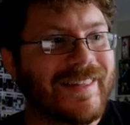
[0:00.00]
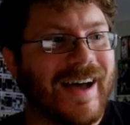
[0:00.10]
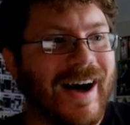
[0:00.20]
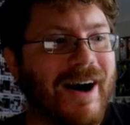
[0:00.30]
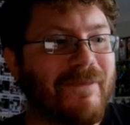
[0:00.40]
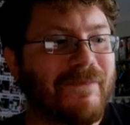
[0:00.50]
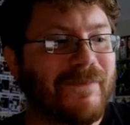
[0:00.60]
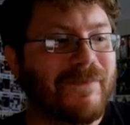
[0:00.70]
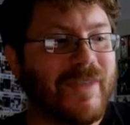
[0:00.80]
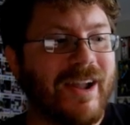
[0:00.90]
Um,
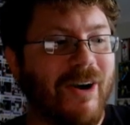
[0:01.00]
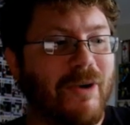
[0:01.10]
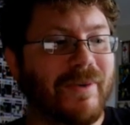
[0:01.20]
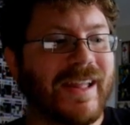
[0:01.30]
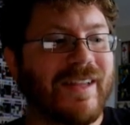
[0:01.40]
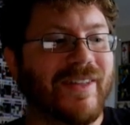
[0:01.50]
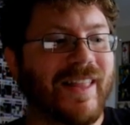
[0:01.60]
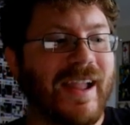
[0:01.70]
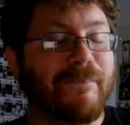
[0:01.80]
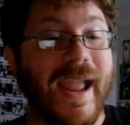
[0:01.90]
they all believe in
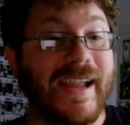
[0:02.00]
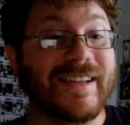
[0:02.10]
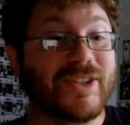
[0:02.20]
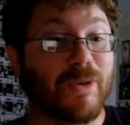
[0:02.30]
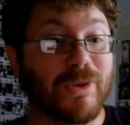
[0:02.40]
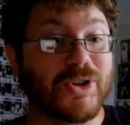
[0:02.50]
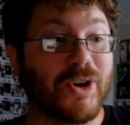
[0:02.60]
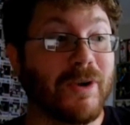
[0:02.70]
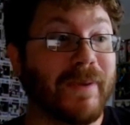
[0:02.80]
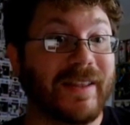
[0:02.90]
like pain and
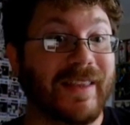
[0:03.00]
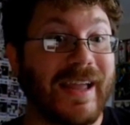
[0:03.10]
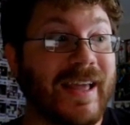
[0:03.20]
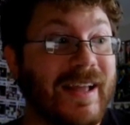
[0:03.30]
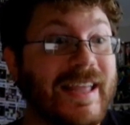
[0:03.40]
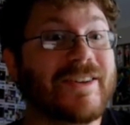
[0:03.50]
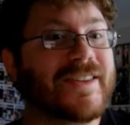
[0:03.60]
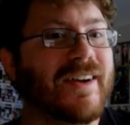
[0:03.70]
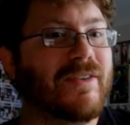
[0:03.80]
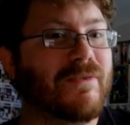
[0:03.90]
torture, but like there's
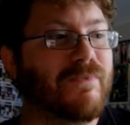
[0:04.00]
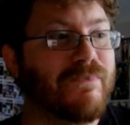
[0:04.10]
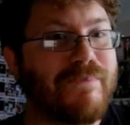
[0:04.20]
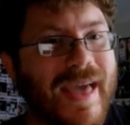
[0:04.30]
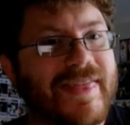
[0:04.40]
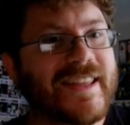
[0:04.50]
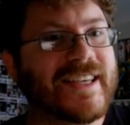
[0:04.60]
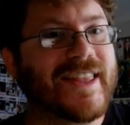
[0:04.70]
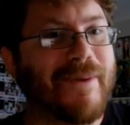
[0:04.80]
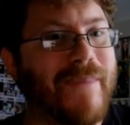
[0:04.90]
a method
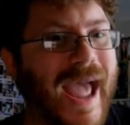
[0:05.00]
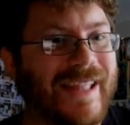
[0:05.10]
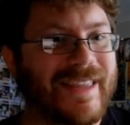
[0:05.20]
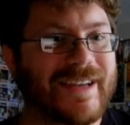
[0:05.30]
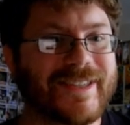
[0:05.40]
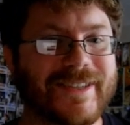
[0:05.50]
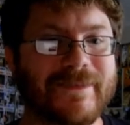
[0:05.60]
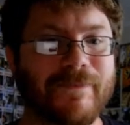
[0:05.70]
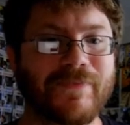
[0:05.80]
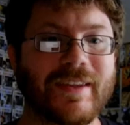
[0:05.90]
to the madness.